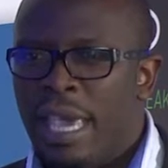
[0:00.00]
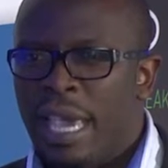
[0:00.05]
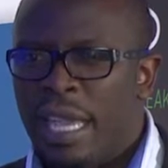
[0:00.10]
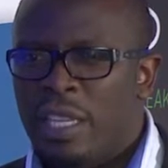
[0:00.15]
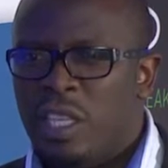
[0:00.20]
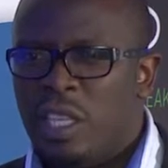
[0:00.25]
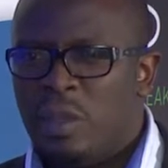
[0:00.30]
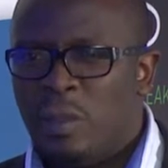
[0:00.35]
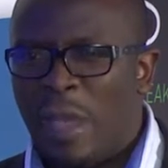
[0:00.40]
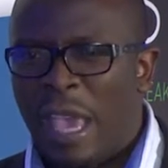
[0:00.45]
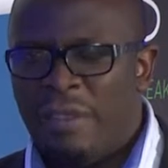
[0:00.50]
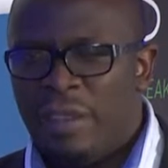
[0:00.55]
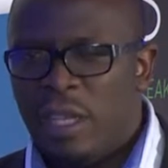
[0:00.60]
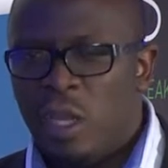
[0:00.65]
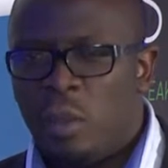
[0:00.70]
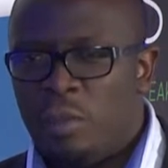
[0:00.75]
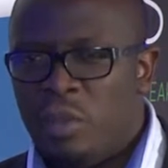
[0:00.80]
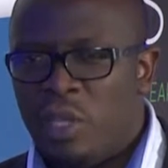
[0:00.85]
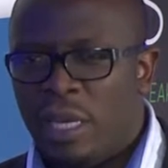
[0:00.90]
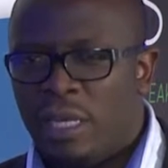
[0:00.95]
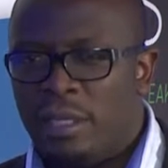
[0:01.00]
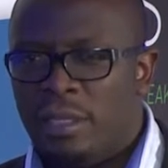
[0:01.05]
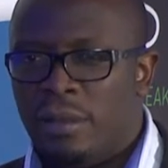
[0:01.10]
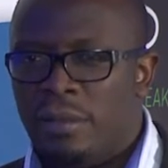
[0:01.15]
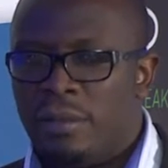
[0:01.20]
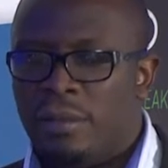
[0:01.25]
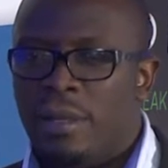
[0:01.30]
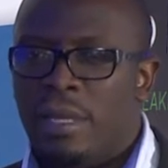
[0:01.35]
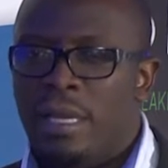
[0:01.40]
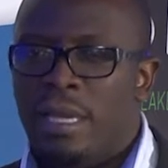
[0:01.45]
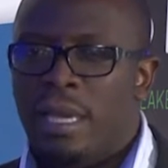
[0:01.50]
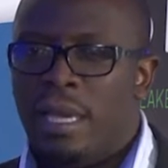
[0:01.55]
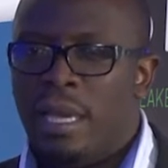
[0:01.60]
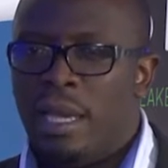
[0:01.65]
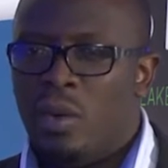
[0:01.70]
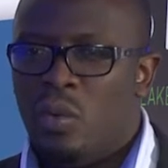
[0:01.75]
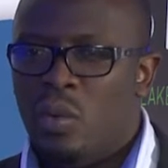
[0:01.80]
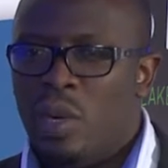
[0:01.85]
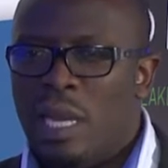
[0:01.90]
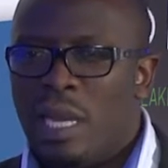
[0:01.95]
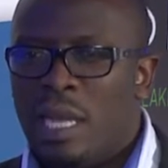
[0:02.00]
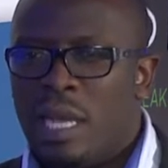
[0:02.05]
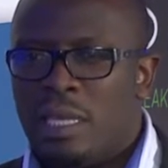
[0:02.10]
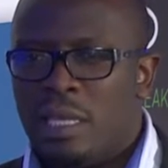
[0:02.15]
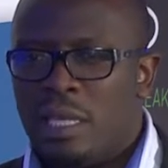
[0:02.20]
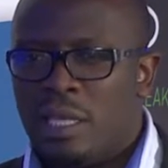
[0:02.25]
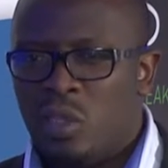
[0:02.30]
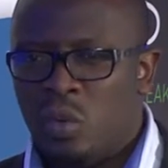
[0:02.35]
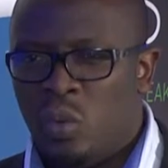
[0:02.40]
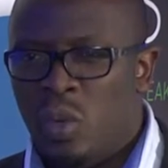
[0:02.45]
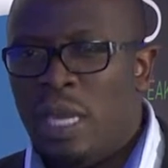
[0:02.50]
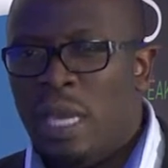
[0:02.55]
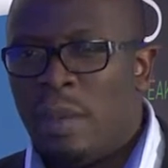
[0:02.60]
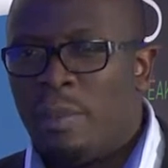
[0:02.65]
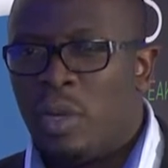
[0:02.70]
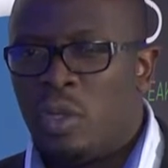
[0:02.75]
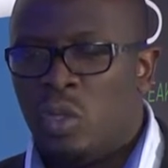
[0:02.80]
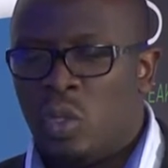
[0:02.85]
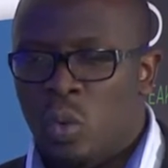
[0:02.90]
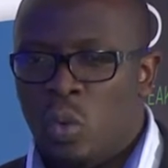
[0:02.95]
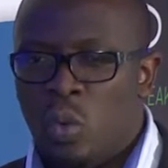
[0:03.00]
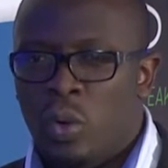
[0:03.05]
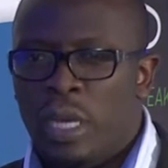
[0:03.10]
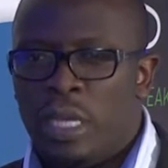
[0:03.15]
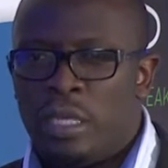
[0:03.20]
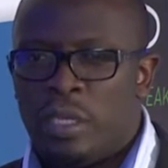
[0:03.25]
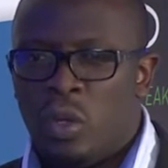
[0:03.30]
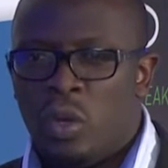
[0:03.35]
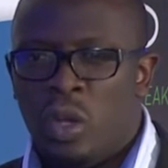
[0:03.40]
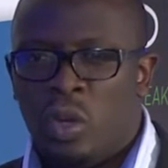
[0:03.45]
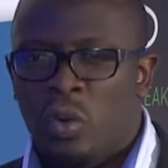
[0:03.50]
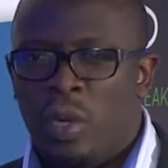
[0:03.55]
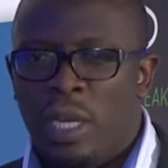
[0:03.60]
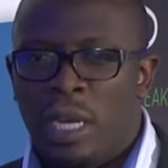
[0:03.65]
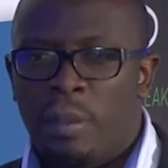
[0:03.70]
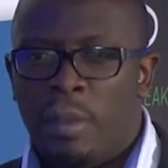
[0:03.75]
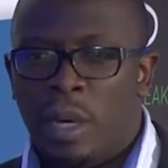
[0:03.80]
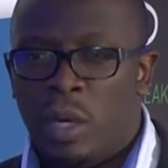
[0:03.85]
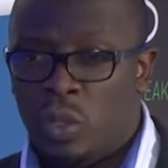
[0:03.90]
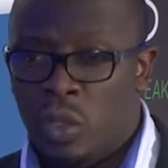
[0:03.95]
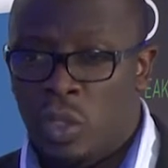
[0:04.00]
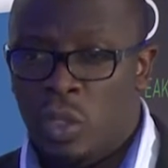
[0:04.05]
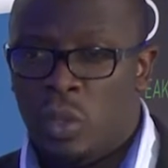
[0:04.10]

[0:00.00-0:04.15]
and just having an objective and realizing it's really about your audience and not really about